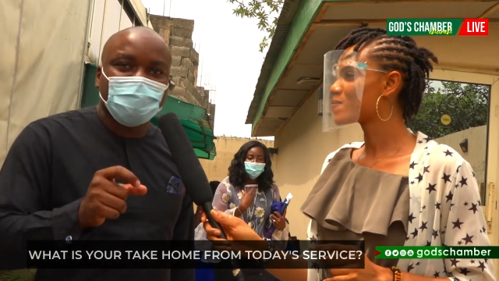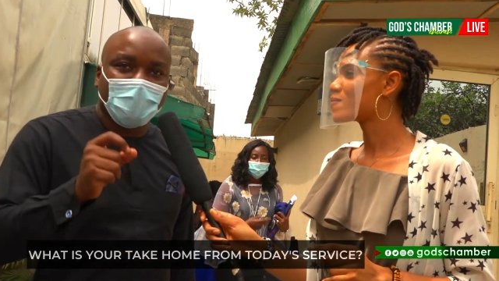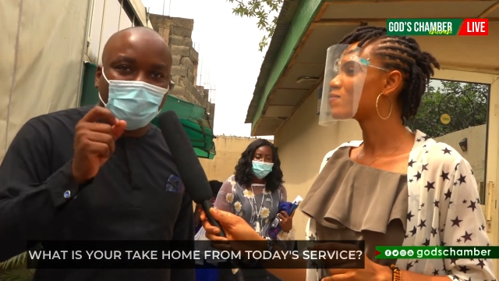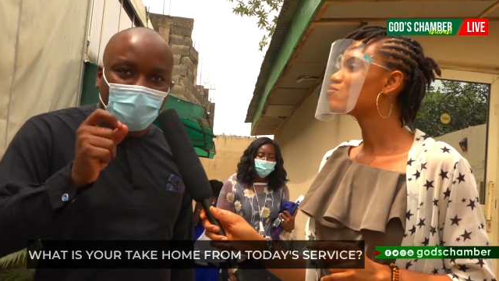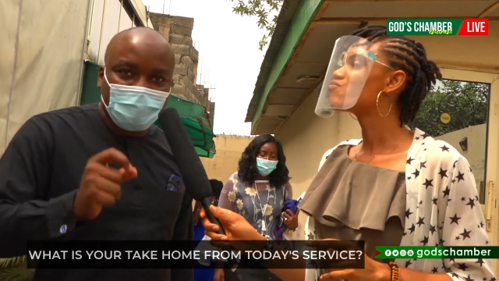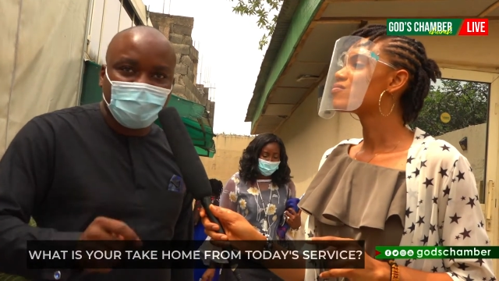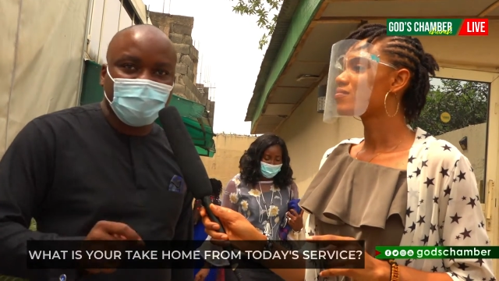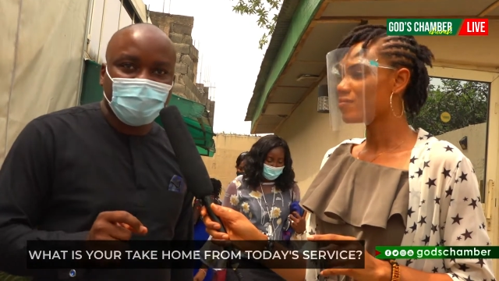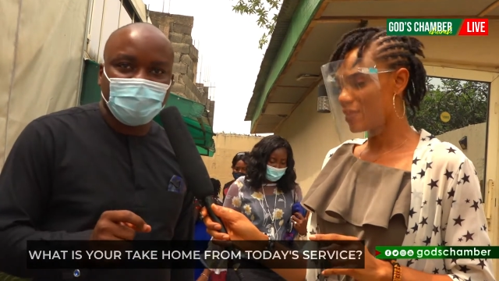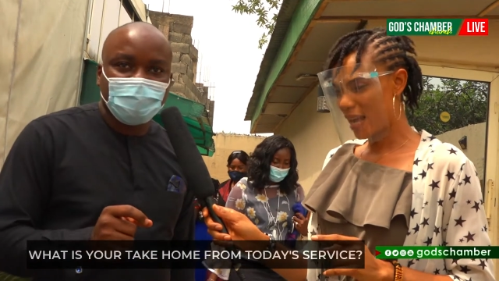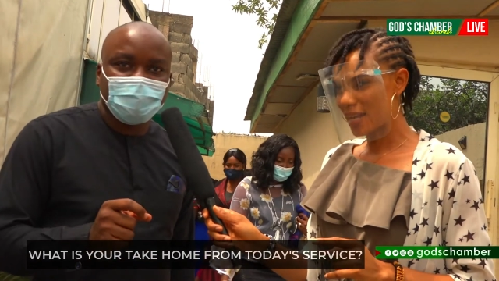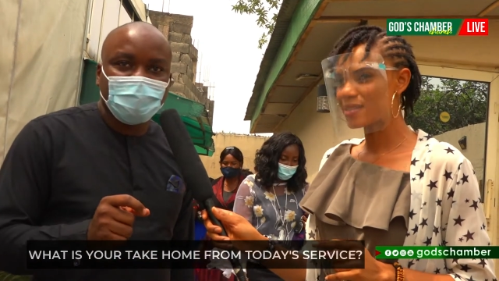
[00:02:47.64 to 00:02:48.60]
Speaker 1: your
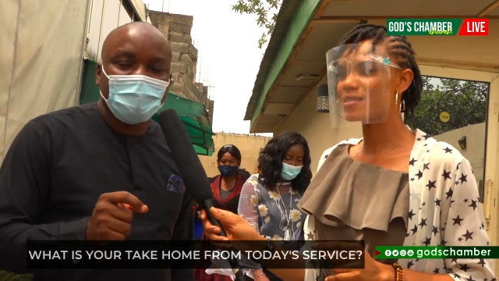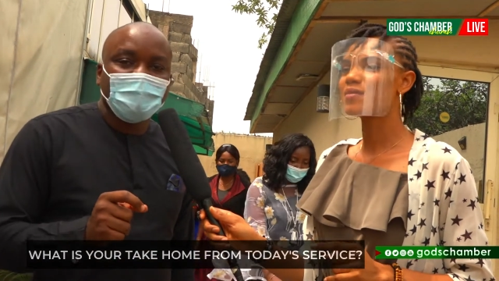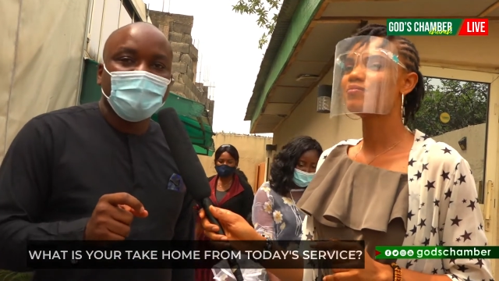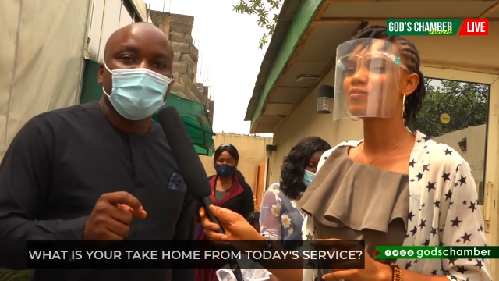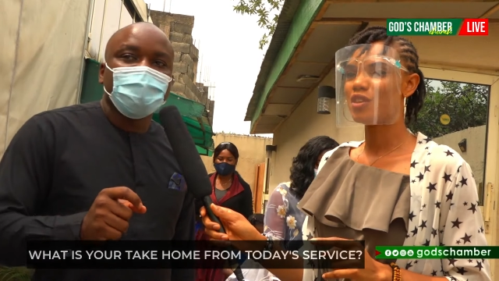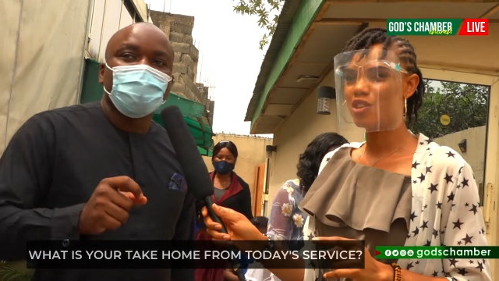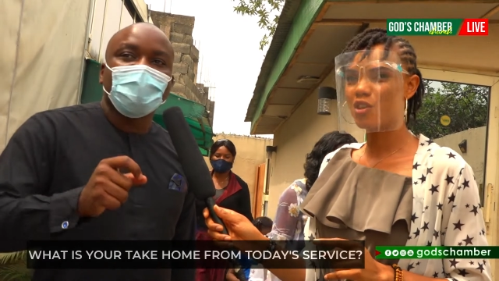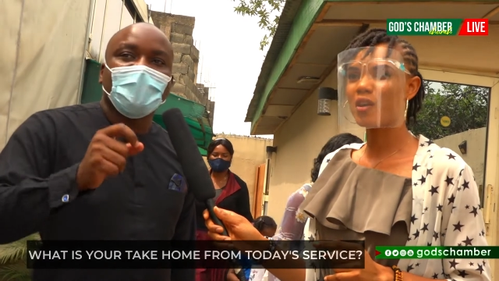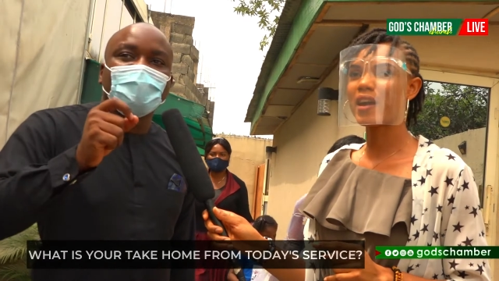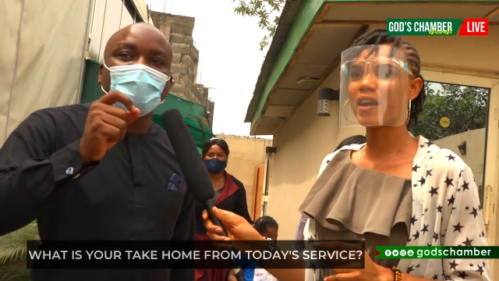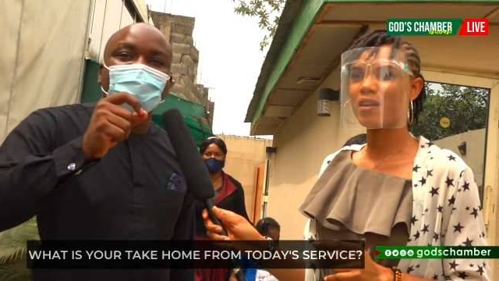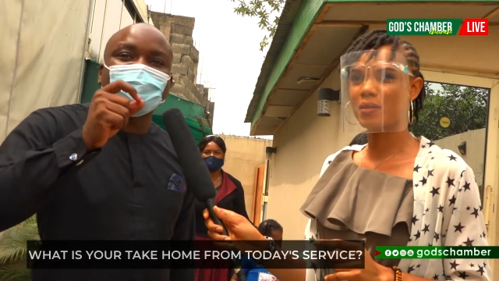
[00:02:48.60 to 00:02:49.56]
body. You
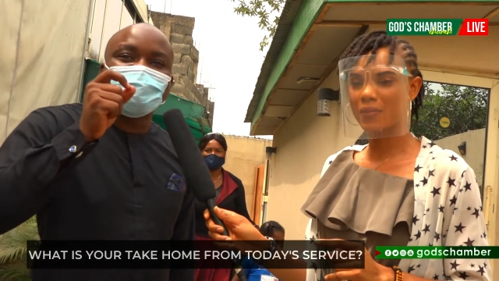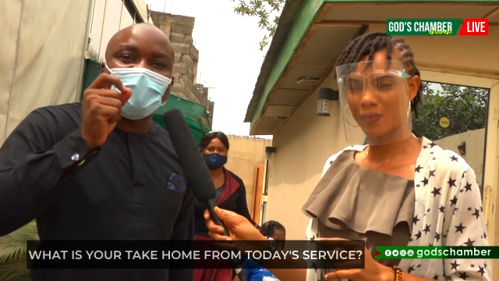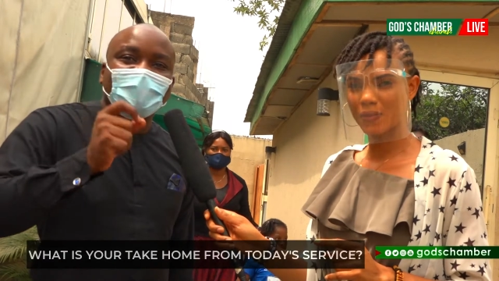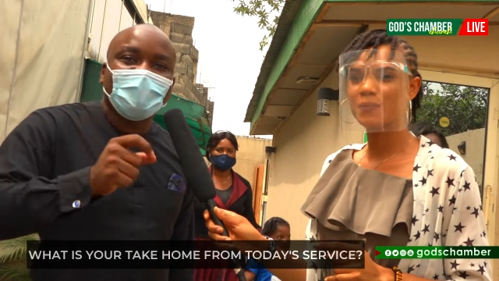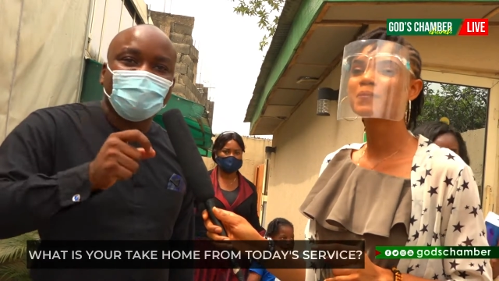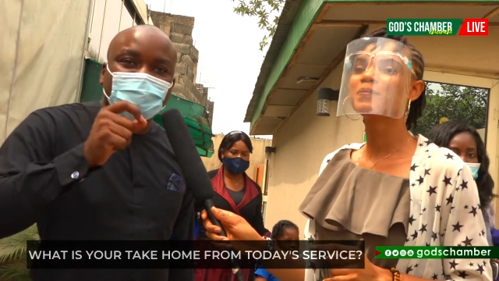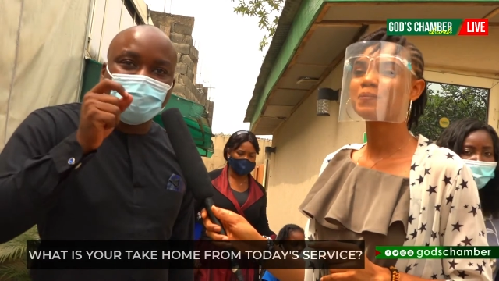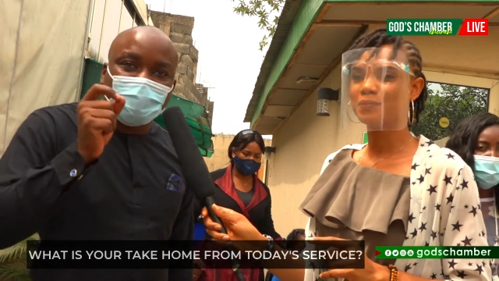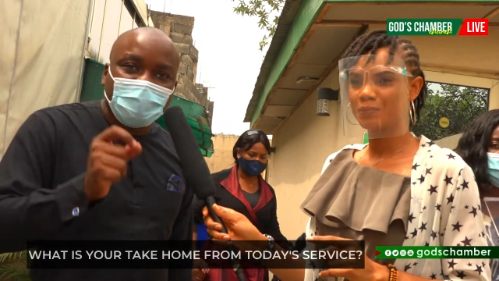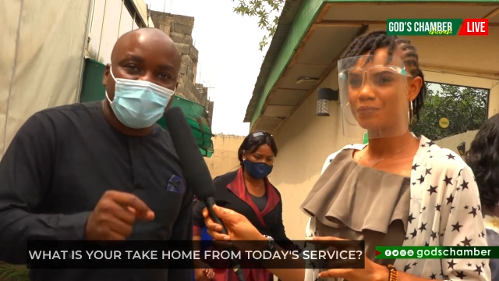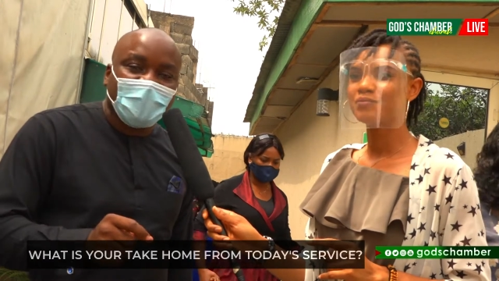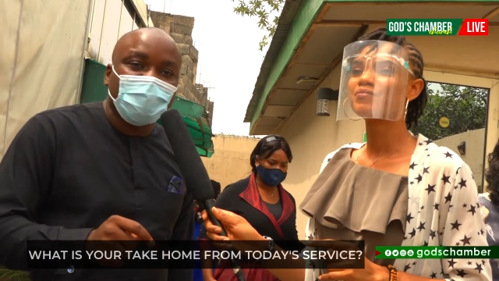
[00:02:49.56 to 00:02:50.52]
cannot neglect your
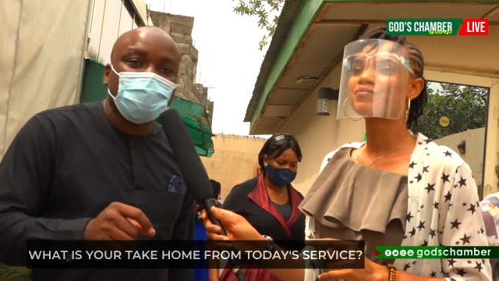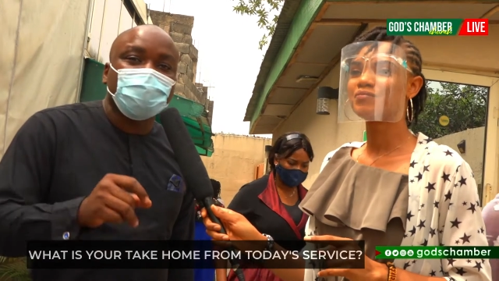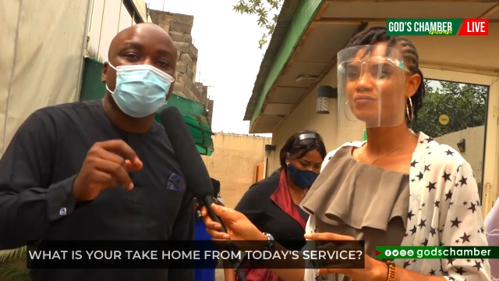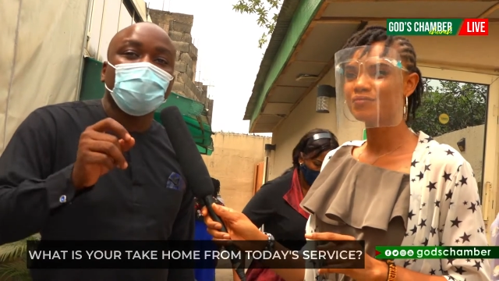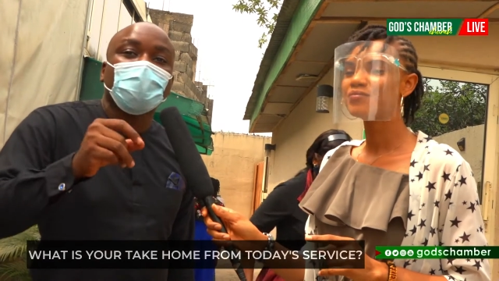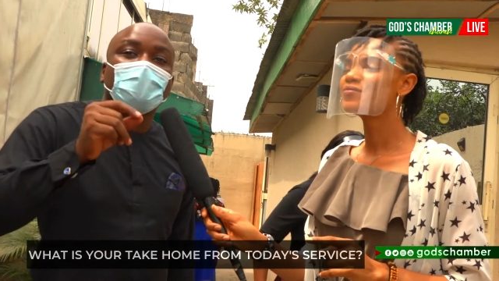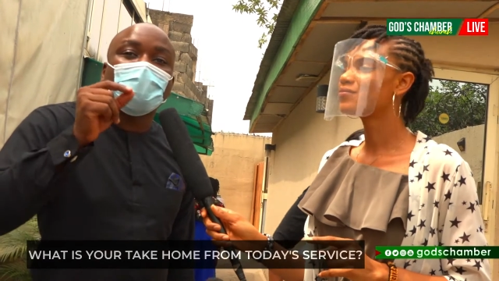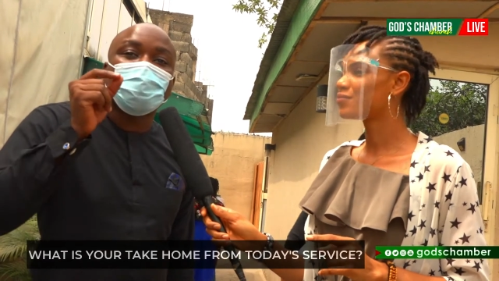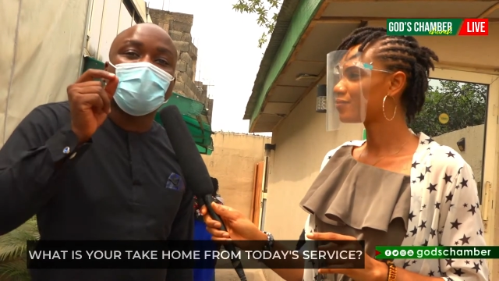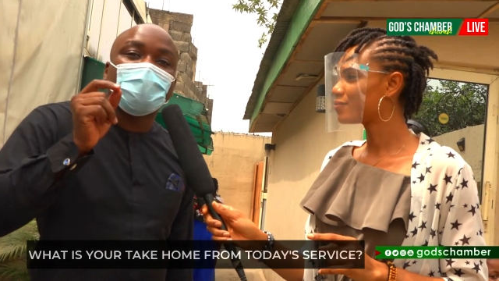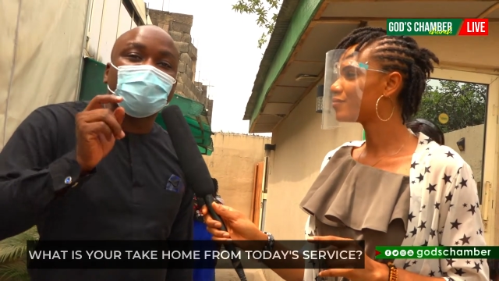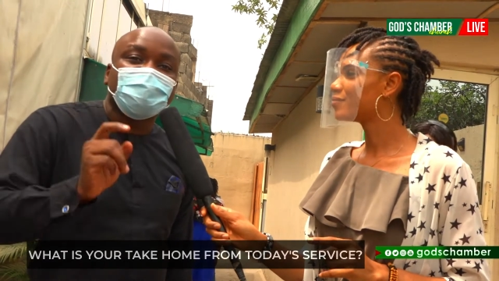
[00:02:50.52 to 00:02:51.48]
body and you shouldn't
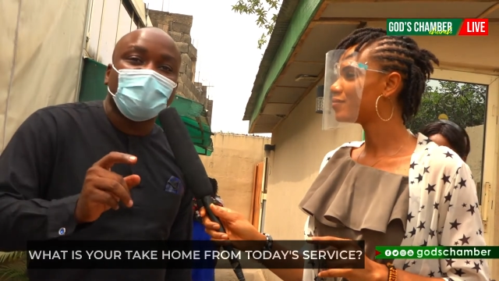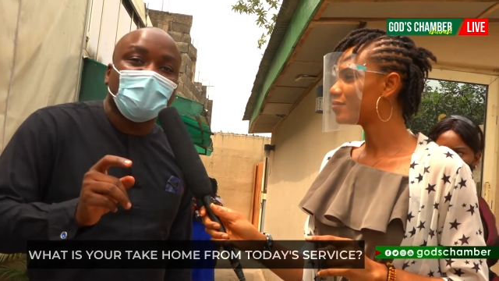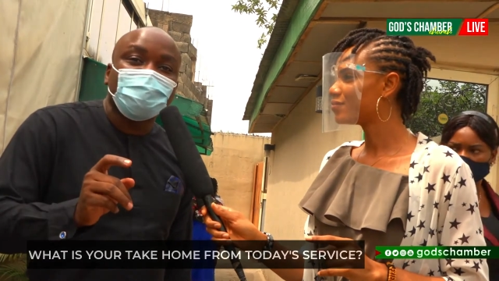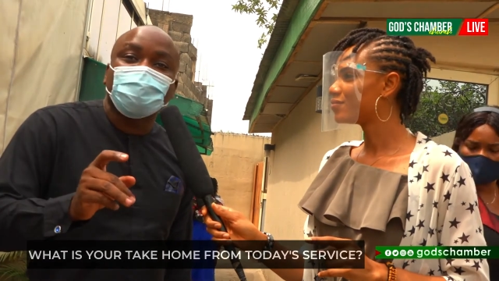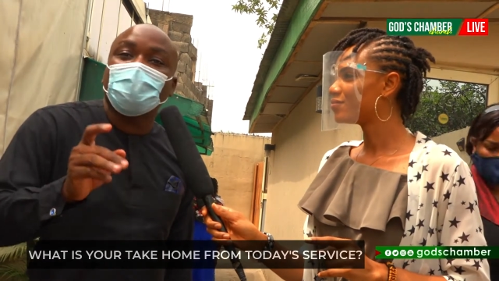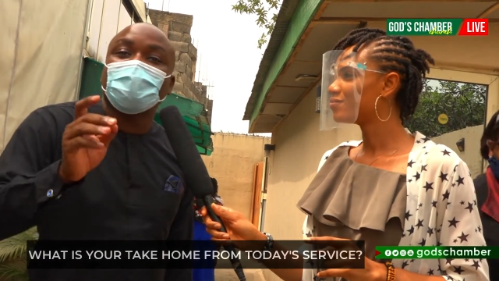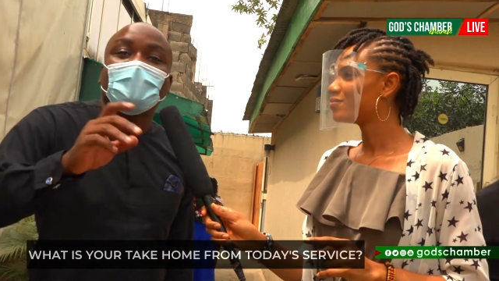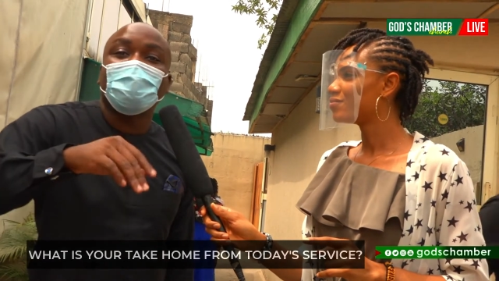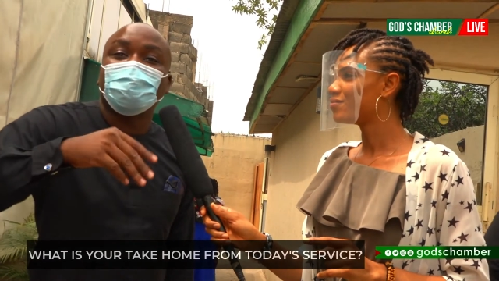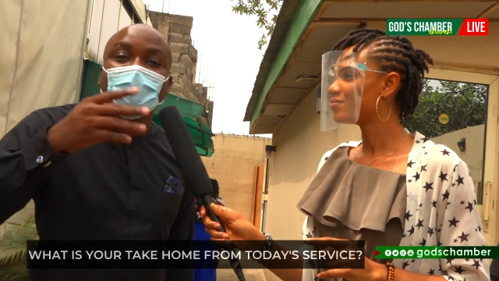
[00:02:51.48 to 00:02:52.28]
compare yourself to other